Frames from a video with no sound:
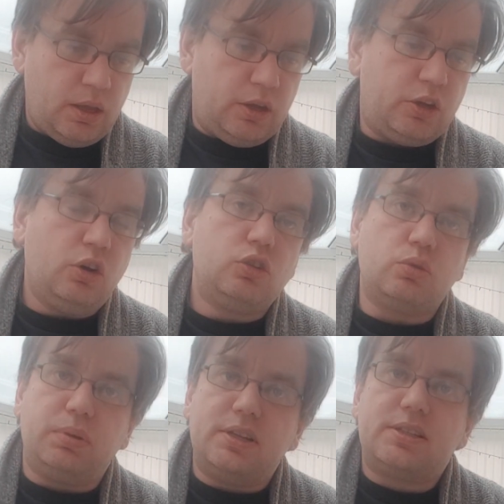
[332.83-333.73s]
You can
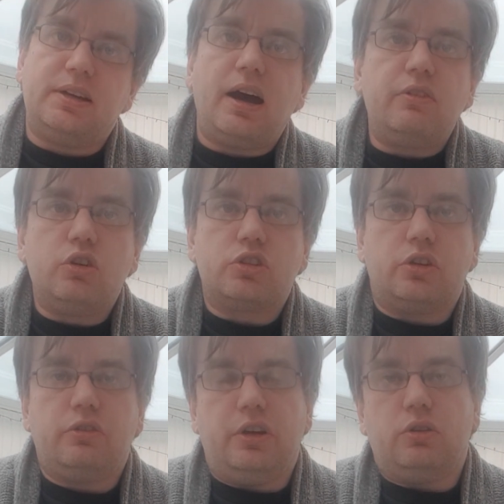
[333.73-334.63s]
also play scenarios
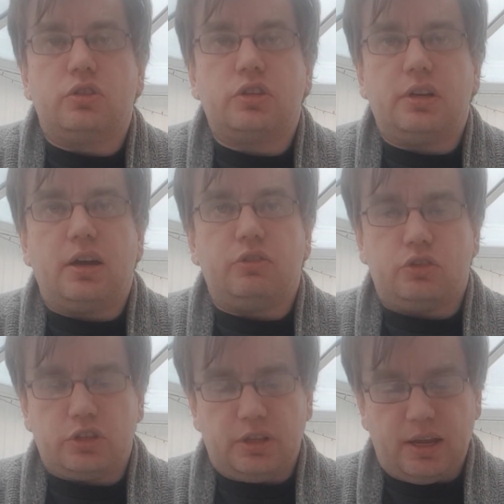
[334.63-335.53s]
and create your own
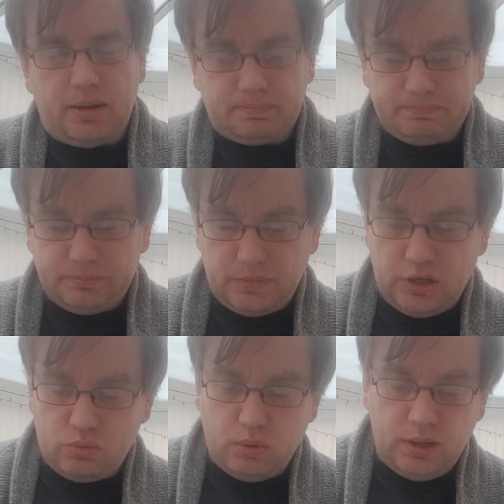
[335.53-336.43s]
scenarios in there
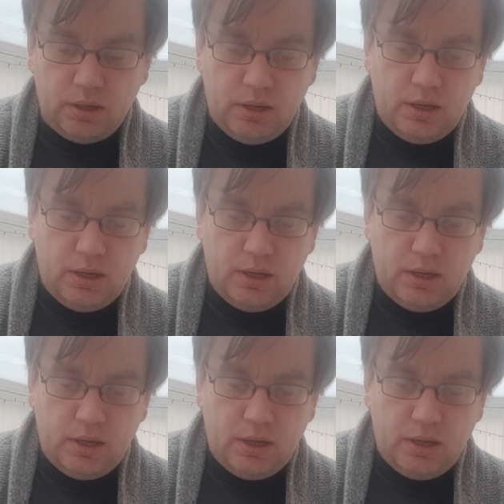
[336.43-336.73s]
as well.